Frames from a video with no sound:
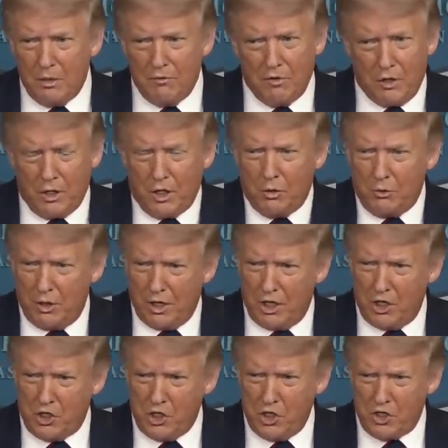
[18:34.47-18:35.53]
Very good
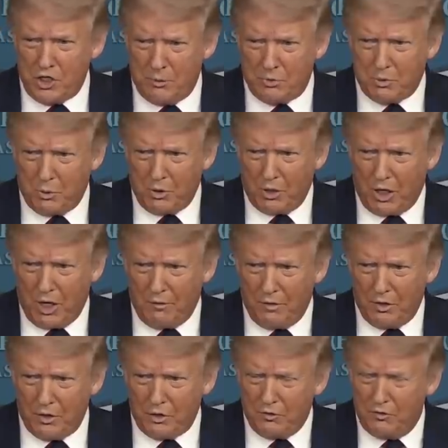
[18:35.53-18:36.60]
relationships with the
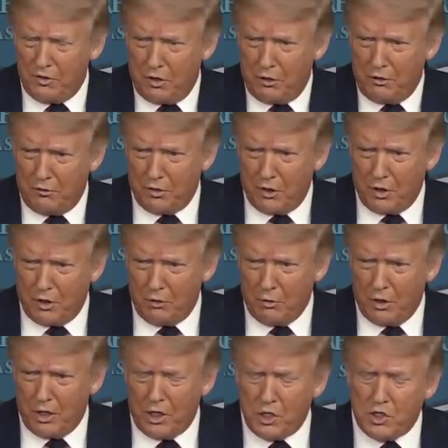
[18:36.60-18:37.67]
governors. Very, very good
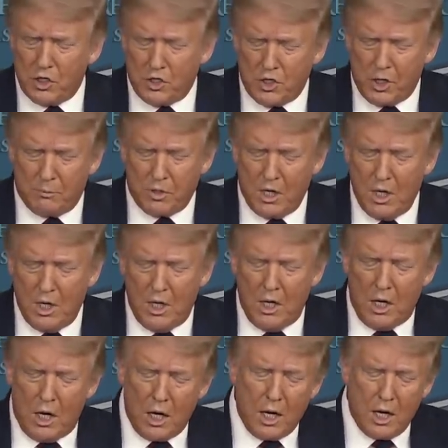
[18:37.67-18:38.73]
relationships.
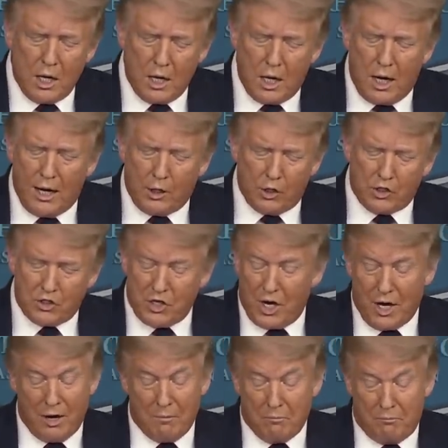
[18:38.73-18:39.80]
Uh, I could
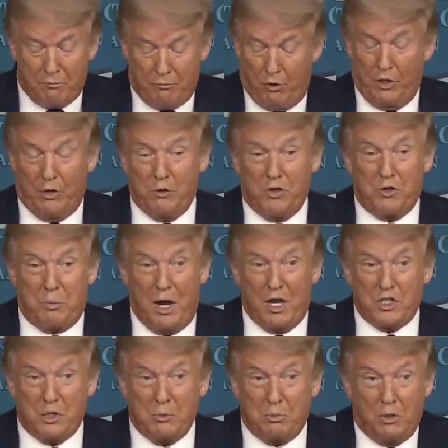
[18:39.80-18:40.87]
say I'm fully
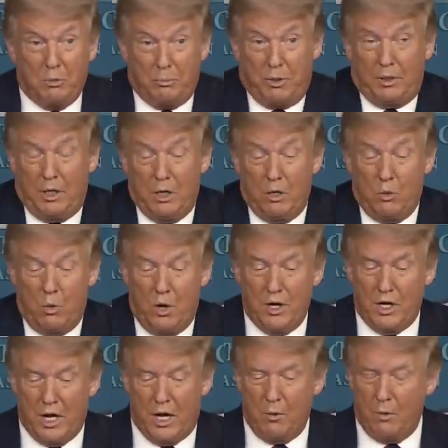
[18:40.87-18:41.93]
responsible, but you know,
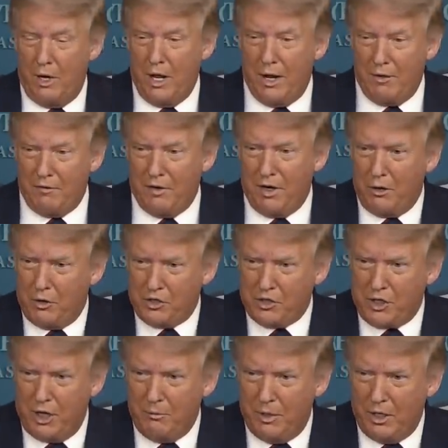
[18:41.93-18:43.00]
one day we had a virus
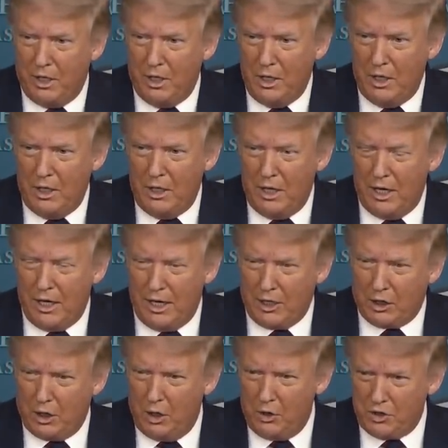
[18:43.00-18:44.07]
come in, and I
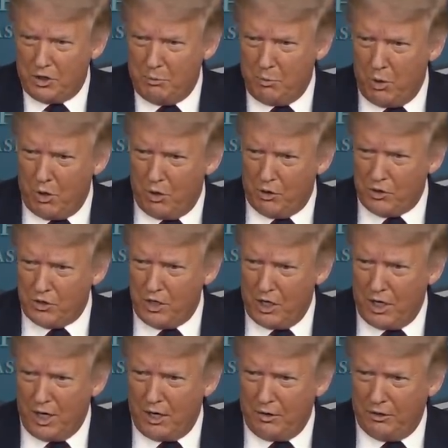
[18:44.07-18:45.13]
closed the borders, did a
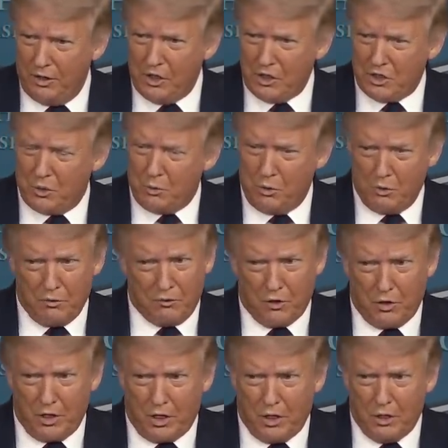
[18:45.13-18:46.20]
lot of things that were
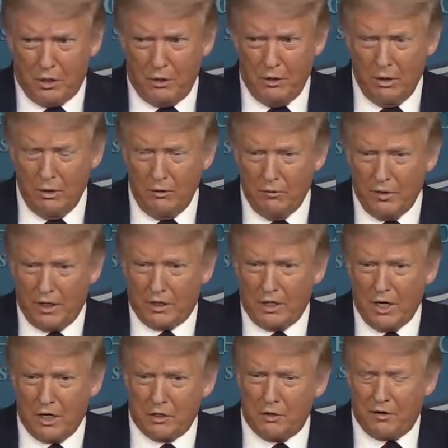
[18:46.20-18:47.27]
very good. In fact,
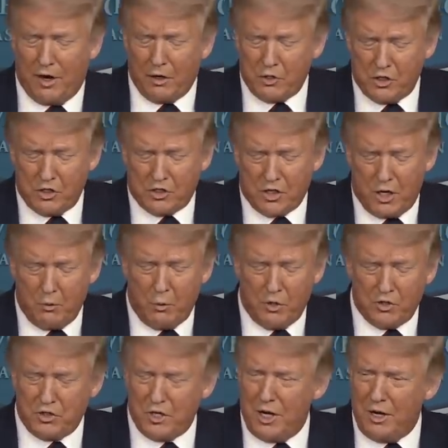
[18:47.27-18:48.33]
Dr. Fauci said
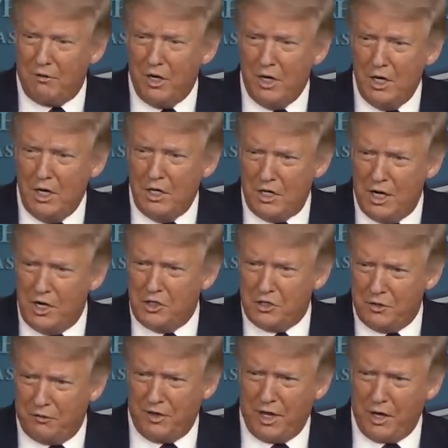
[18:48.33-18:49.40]
we saved tens
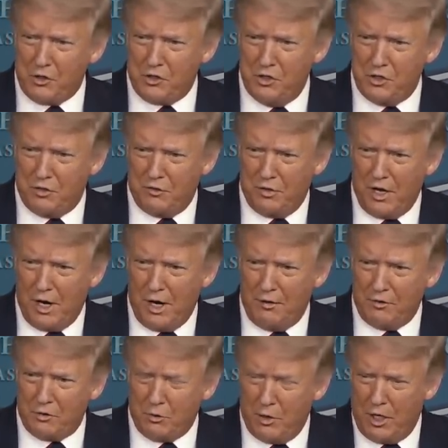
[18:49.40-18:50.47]
of thousands of
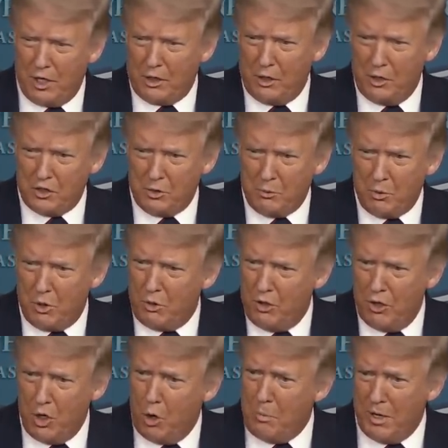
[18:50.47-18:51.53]
lives when I closed the border,
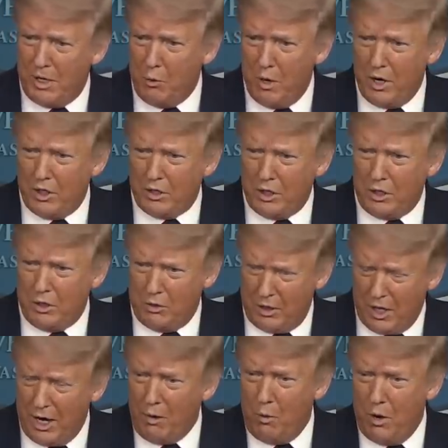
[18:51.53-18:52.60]
and nobody wanted to do
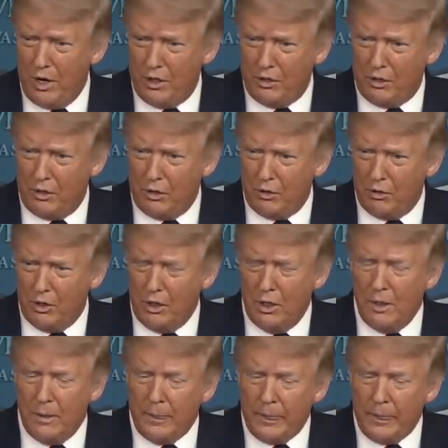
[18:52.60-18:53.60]
it. I wanted to do it.